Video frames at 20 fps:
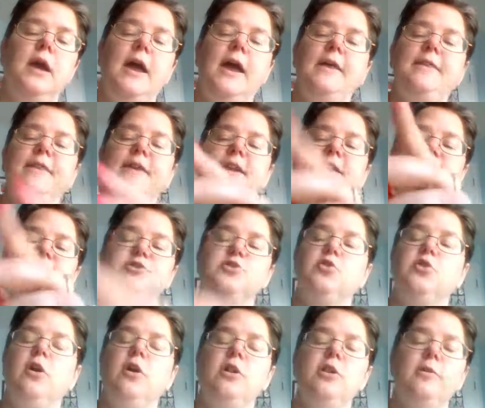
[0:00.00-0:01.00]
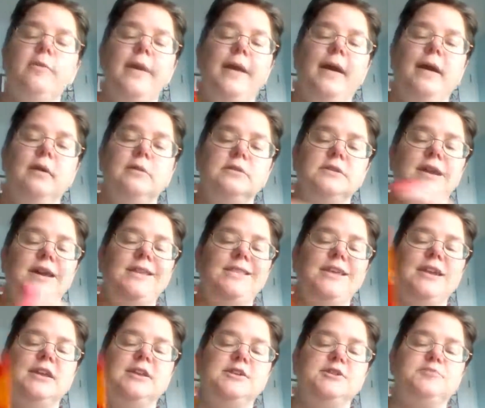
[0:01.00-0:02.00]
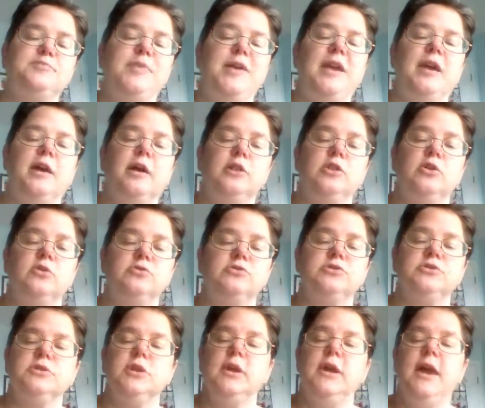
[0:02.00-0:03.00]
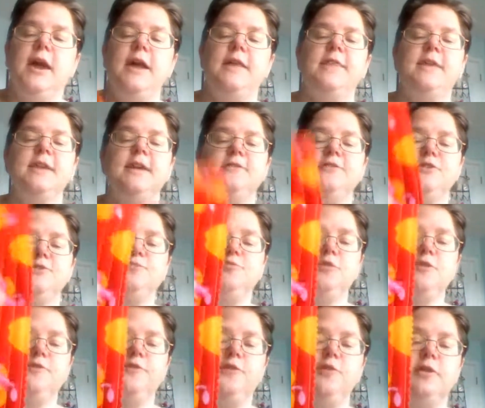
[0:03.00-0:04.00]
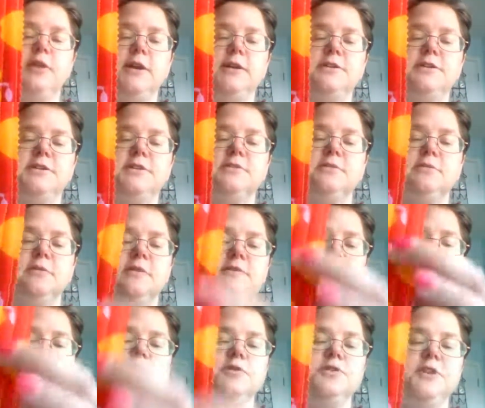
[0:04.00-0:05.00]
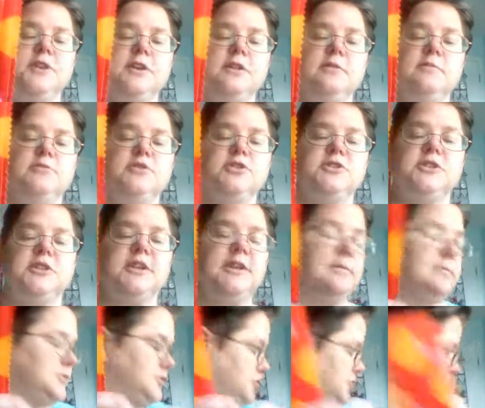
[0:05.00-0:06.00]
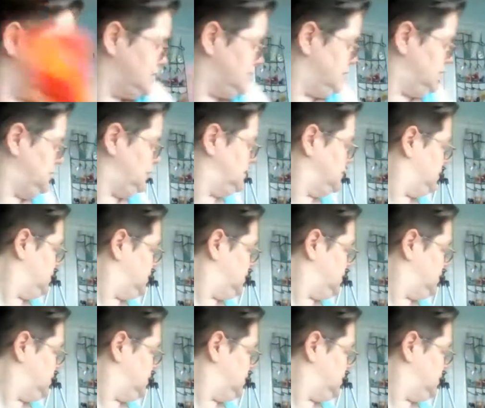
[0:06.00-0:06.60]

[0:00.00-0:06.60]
And then I sew it all around, and then I just pink close. And then I've just put a few lines of quilting in them just to keep them sturdier.